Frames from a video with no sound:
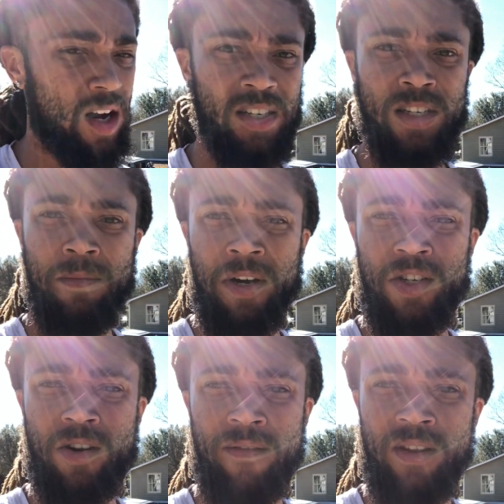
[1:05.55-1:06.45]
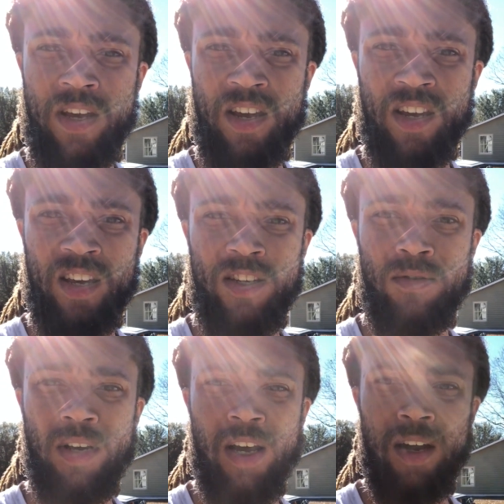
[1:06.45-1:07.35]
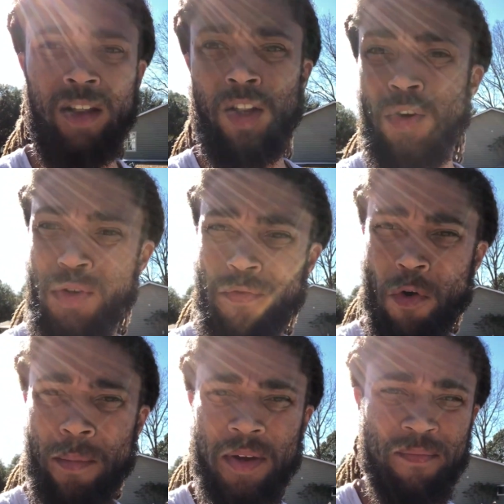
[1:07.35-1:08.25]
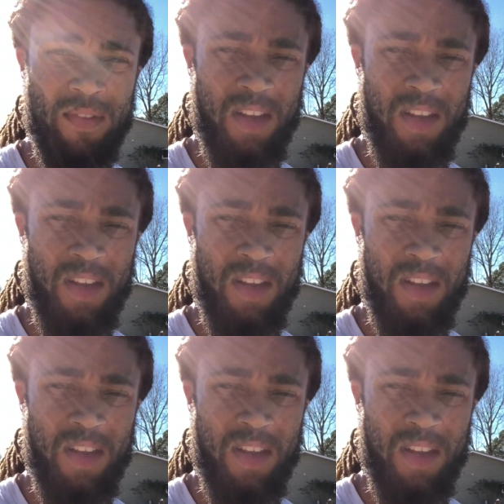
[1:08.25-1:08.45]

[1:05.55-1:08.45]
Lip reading: just to make sure everything is loose for me.